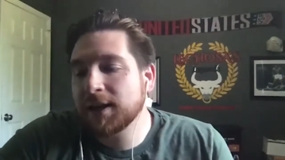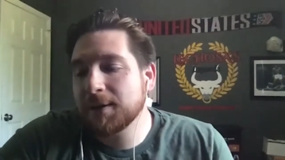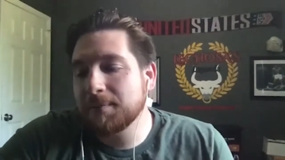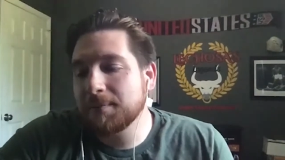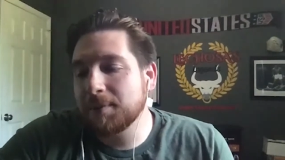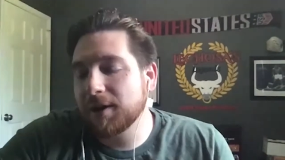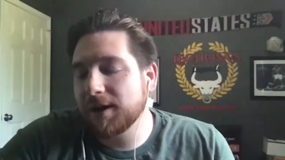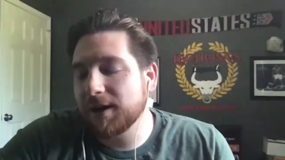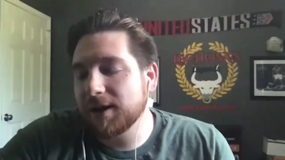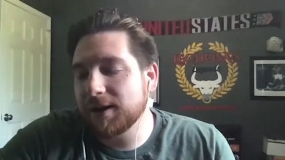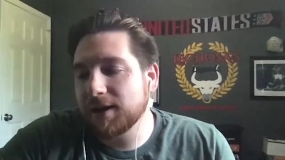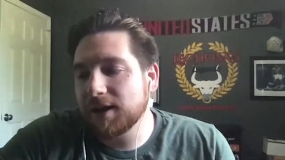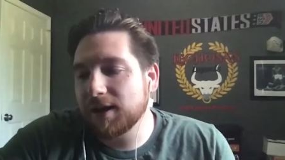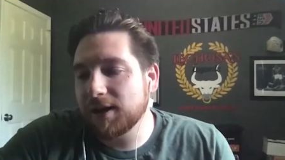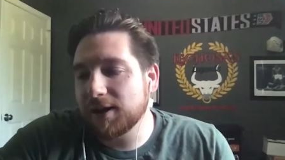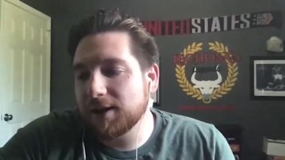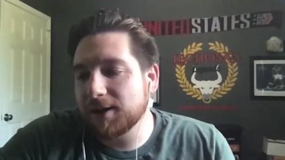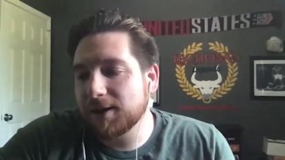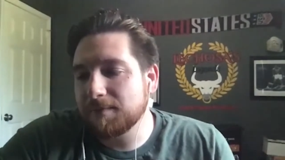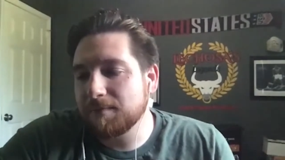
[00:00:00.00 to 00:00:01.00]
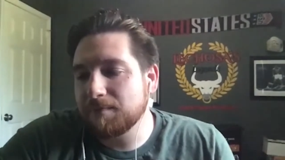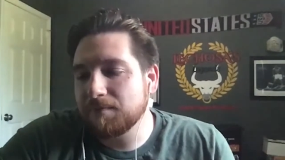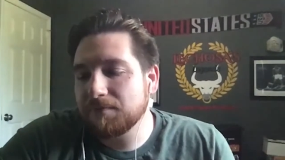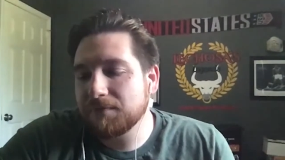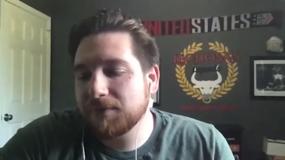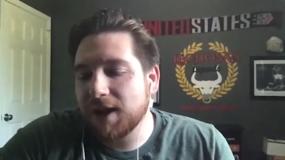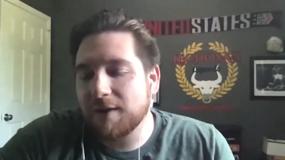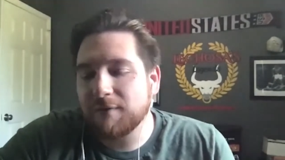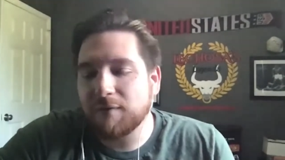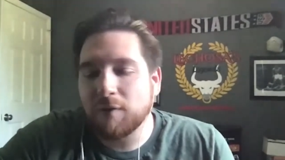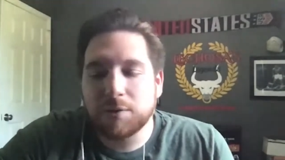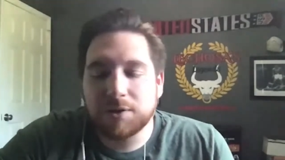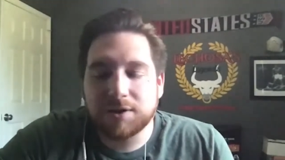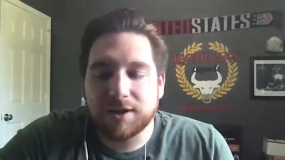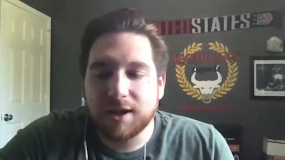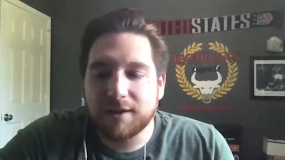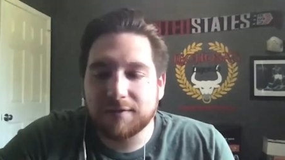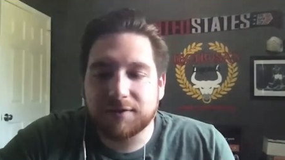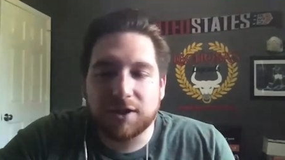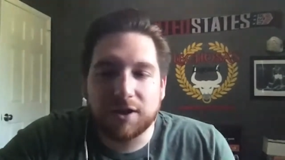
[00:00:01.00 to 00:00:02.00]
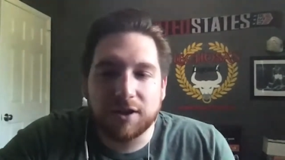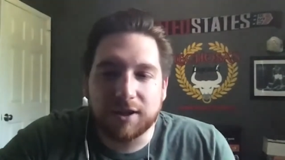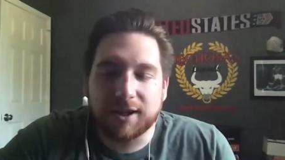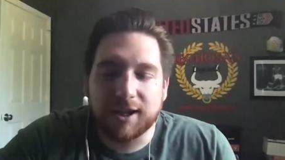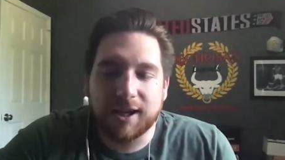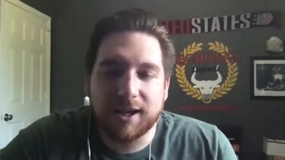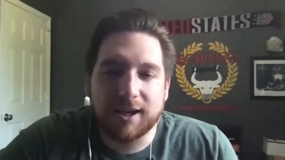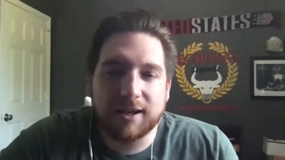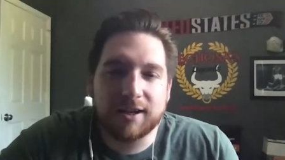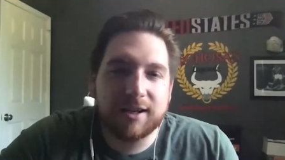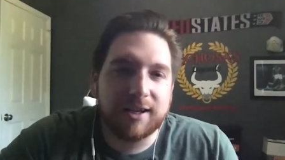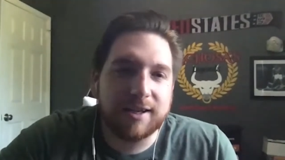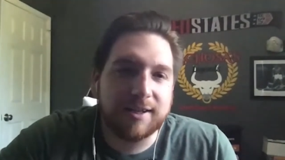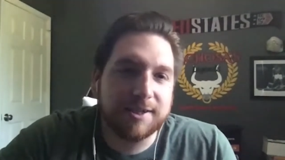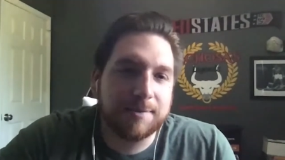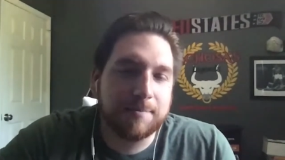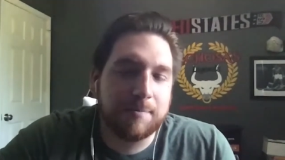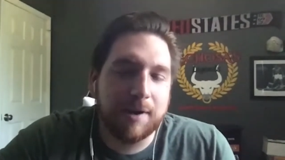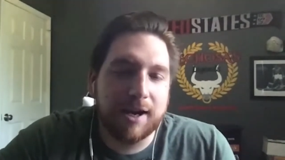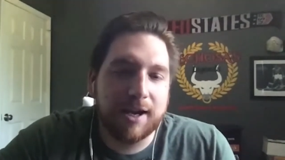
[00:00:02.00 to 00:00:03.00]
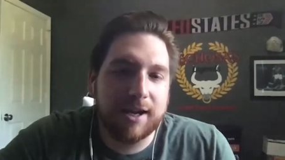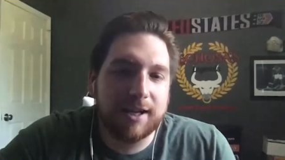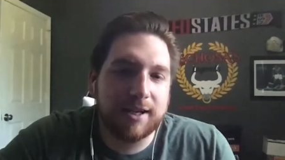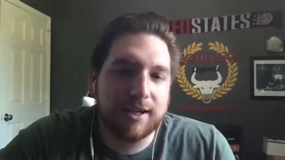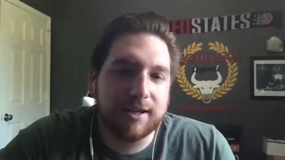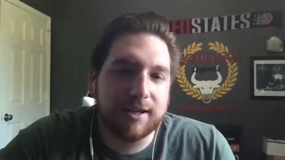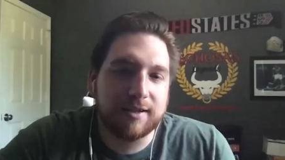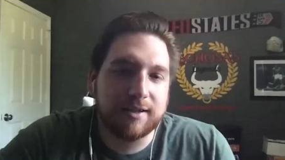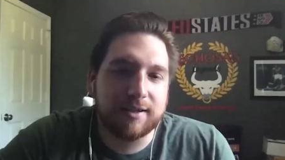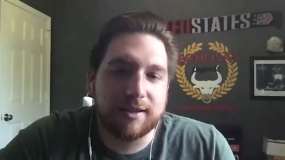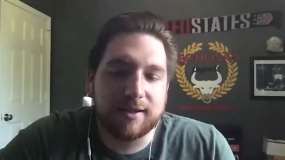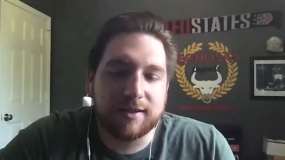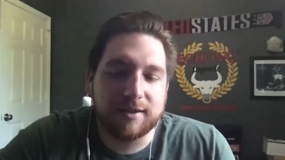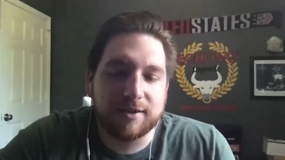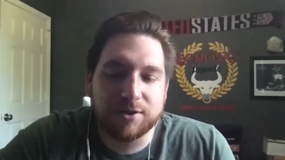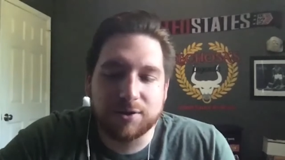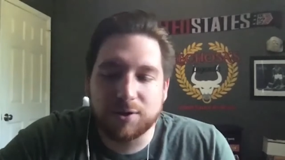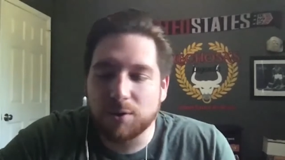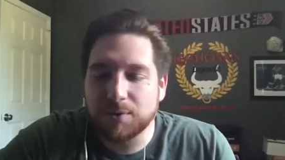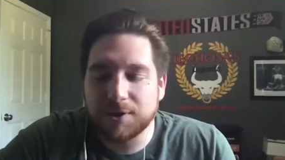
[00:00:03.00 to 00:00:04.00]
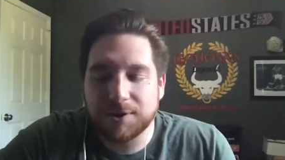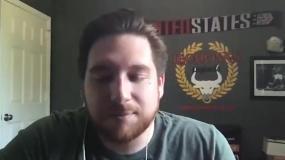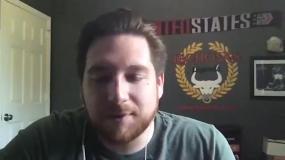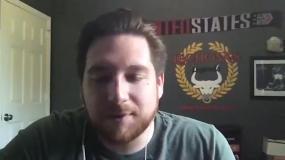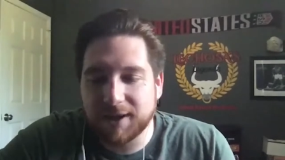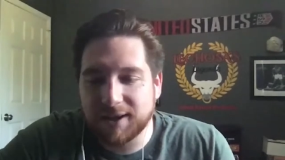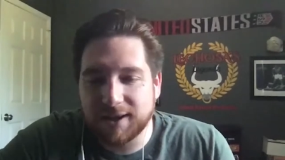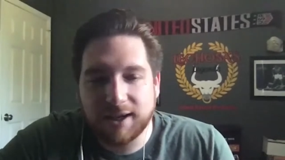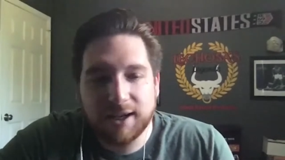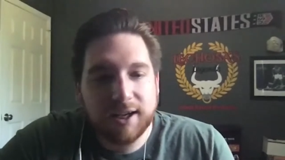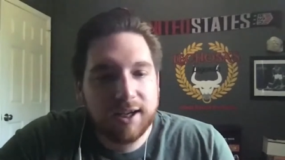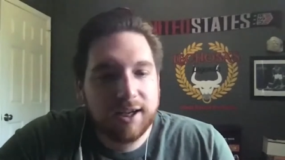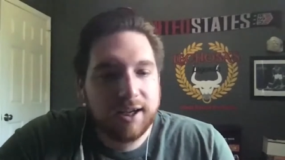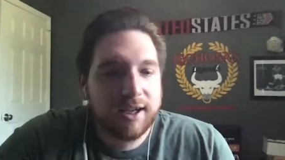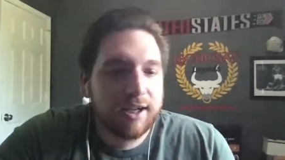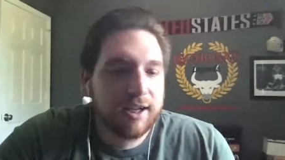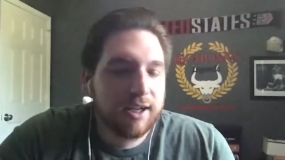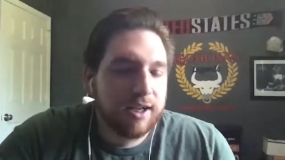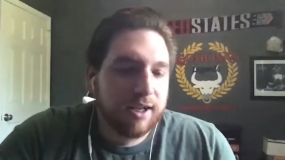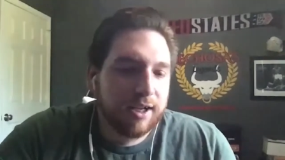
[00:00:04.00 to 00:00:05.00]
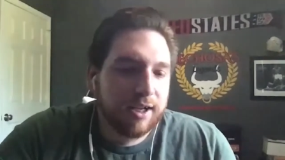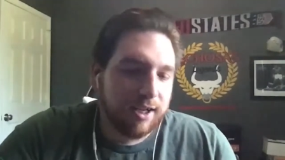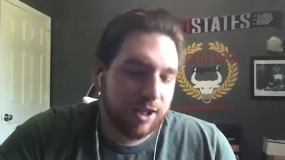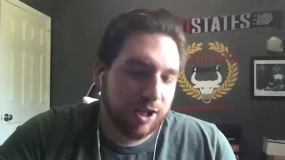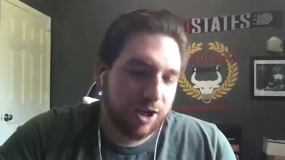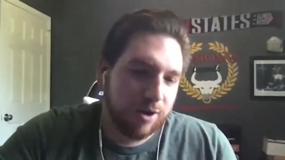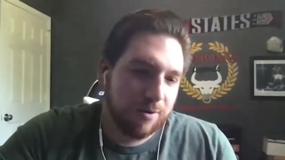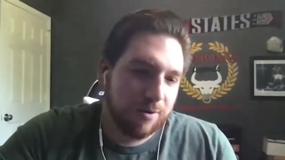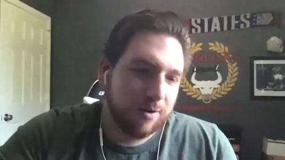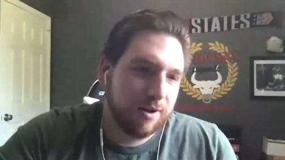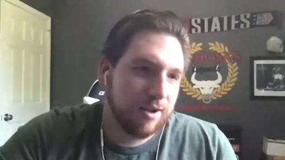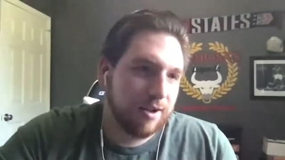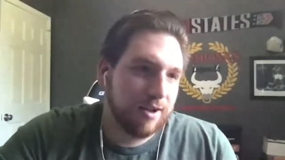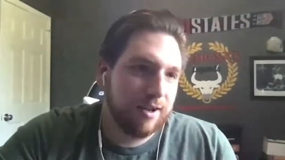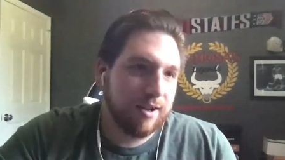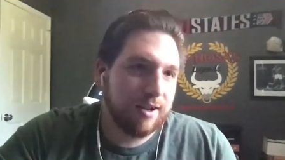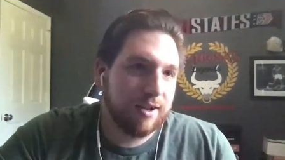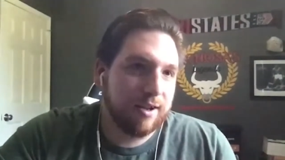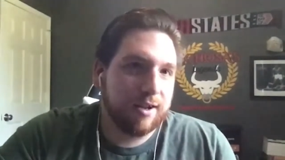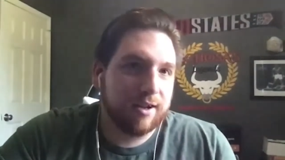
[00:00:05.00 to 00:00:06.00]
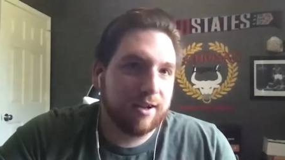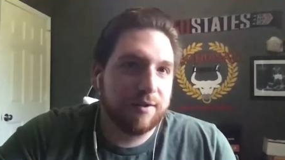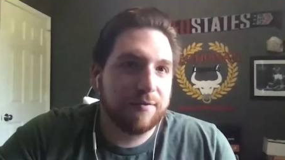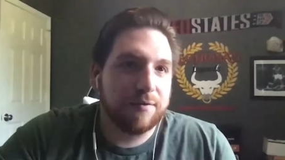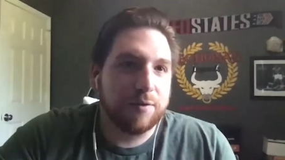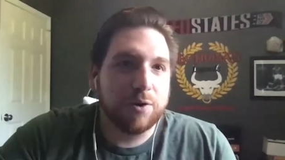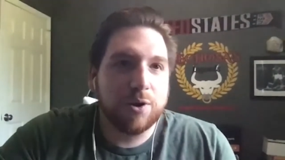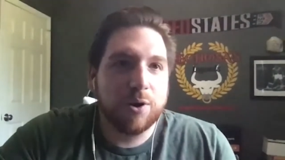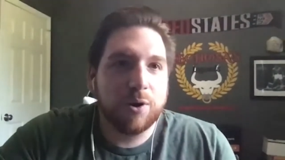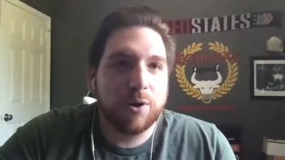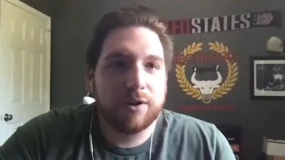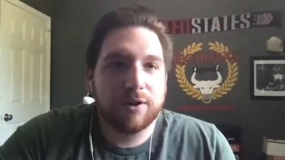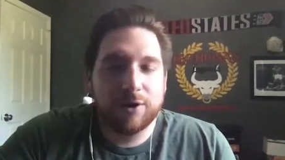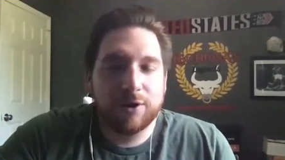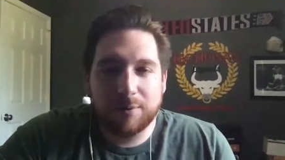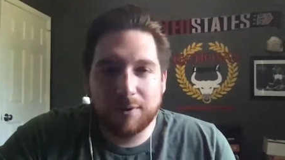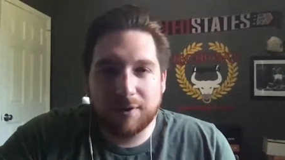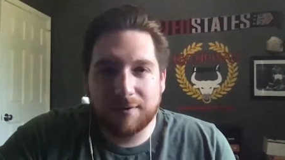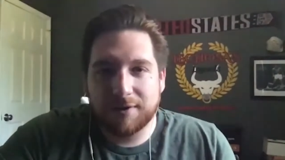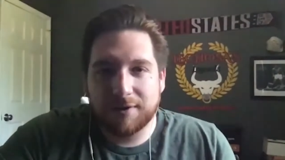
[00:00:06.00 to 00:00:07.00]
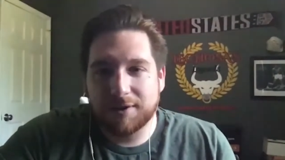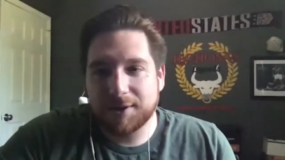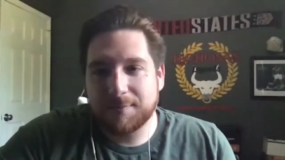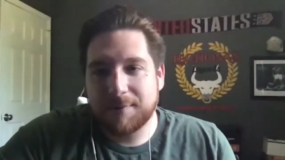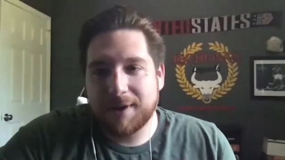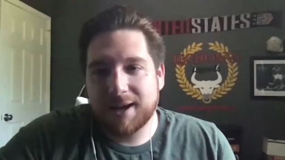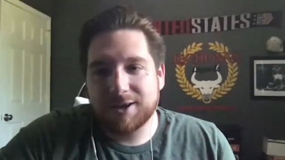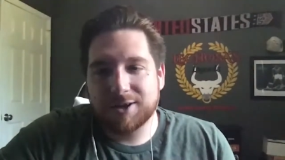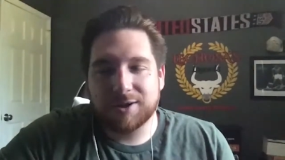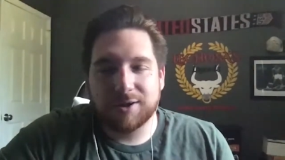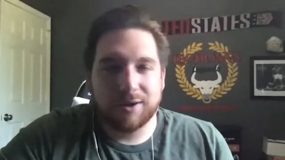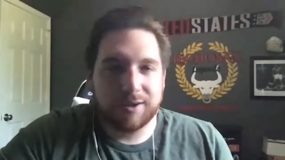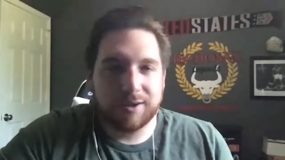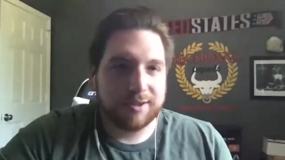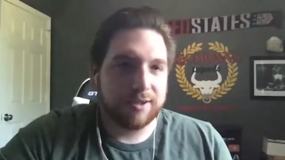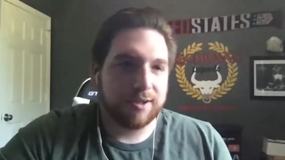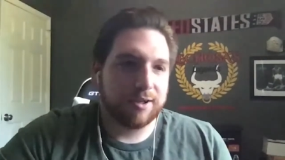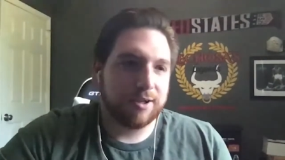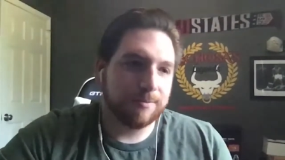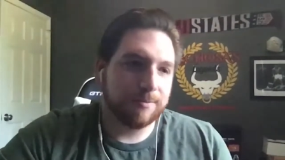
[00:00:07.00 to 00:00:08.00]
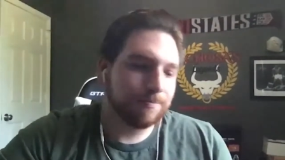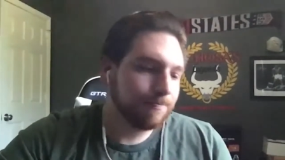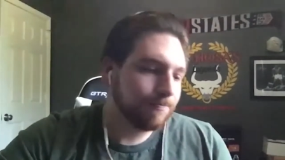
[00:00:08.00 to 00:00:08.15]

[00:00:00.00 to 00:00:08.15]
But um, I've always loved cooking in Spain, and and there's always been you know, if you know a little bit about the Spanish culture,